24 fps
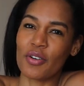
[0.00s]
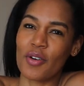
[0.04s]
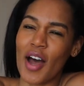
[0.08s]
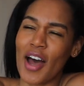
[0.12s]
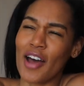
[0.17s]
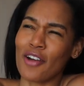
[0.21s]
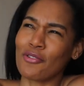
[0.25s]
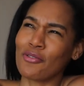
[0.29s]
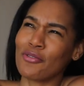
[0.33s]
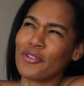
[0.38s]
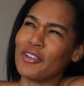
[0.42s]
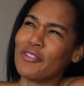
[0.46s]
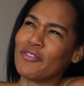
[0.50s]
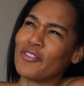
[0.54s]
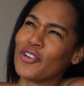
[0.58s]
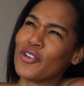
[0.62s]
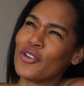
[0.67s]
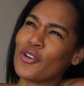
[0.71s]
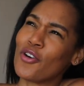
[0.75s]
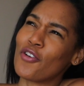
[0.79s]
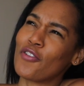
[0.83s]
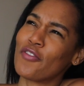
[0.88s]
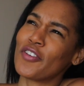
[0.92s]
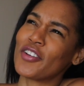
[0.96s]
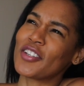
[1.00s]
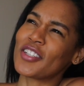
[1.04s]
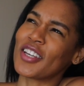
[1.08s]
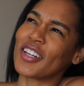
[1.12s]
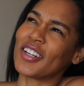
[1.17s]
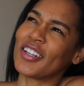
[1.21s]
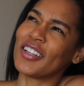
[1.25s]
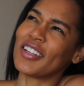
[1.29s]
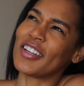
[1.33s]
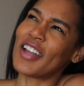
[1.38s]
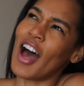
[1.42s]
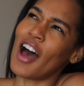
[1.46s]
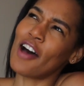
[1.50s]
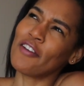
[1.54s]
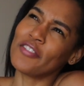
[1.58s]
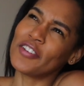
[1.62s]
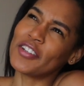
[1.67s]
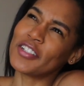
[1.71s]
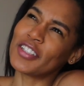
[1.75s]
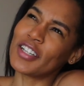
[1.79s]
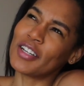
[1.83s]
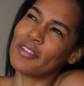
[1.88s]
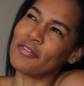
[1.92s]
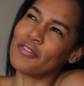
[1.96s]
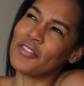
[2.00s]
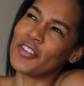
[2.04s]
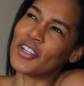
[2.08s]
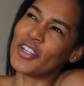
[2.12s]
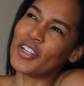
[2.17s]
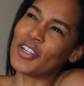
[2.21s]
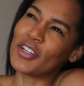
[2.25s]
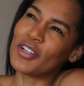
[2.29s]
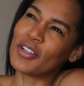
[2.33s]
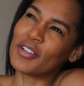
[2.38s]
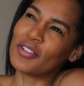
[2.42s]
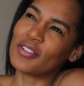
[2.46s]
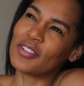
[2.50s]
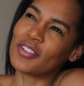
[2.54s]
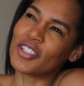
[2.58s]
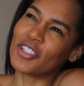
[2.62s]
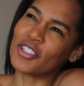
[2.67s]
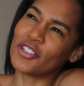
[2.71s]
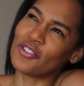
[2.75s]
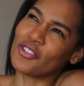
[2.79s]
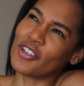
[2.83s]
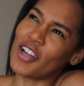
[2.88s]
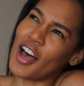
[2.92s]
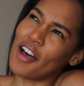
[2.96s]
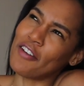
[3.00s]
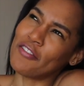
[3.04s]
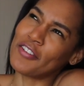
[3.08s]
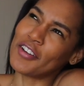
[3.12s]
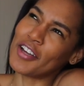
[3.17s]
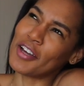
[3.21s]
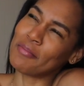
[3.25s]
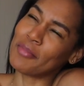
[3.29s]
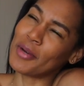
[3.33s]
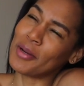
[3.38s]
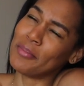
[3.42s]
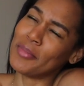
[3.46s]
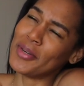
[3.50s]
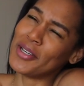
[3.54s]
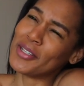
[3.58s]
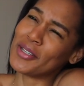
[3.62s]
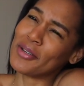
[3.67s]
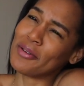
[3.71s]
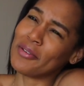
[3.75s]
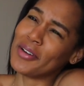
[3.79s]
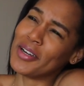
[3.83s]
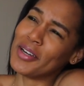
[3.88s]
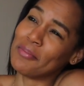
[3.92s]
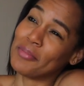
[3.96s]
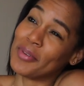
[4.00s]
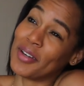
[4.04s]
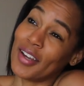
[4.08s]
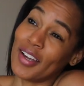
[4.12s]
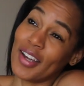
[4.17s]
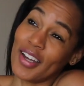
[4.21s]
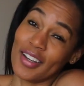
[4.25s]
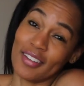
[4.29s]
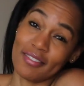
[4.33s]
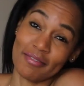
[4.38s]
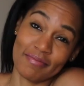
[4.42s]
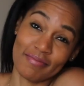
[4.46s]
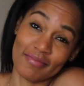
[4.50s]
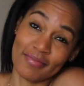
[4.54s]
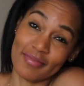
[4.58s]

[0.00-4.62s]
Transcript: I don't even know if it's like a laughing type video because you're laughing at my misery, but hey,